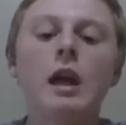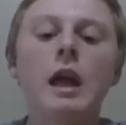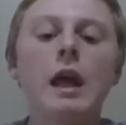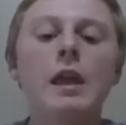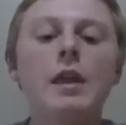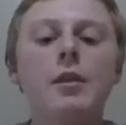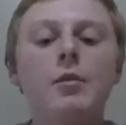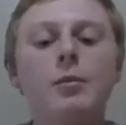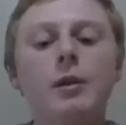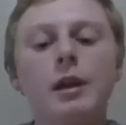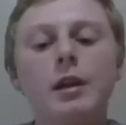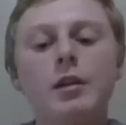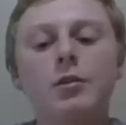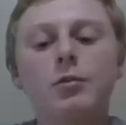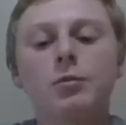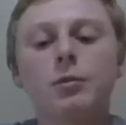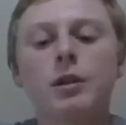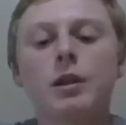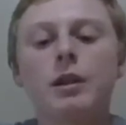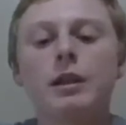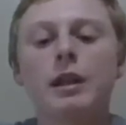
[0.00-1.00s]
And then when it's
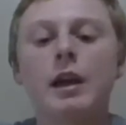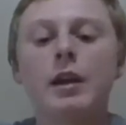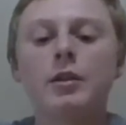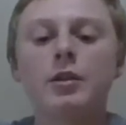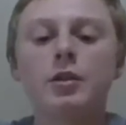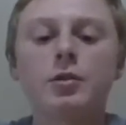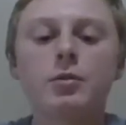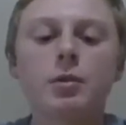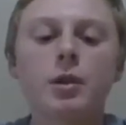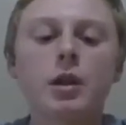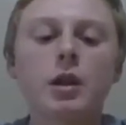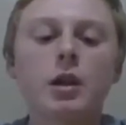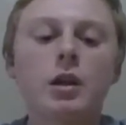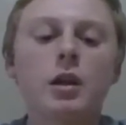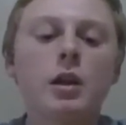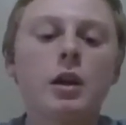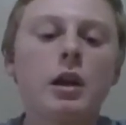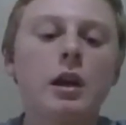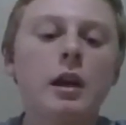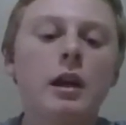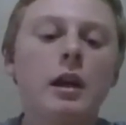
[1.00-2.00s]
rigged Texas rig,
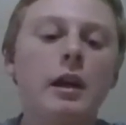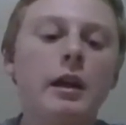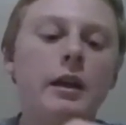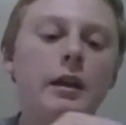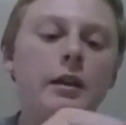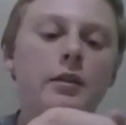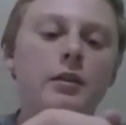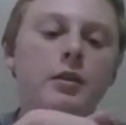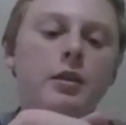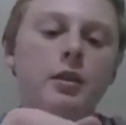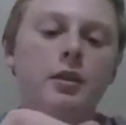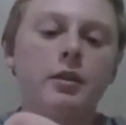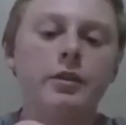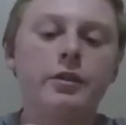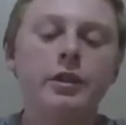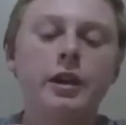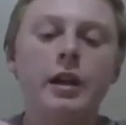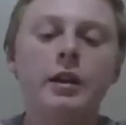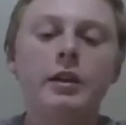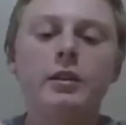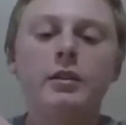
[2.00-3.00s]
it gets the
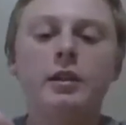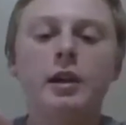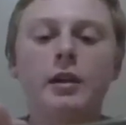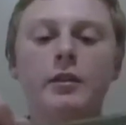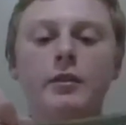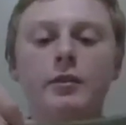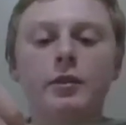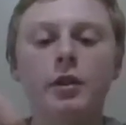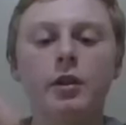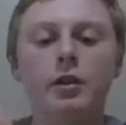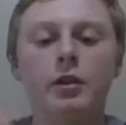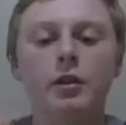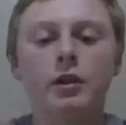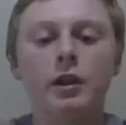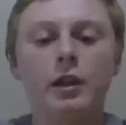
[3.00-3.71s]
side-to-side flutter,